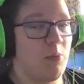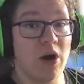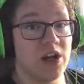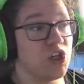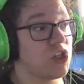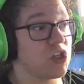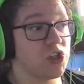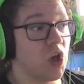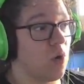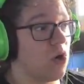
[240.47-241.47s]
but it's
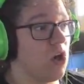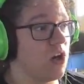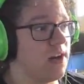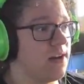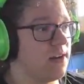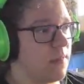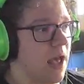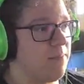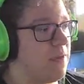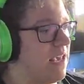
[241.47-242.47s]
just so good.
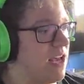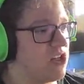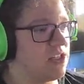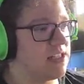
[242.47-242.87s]
And PhD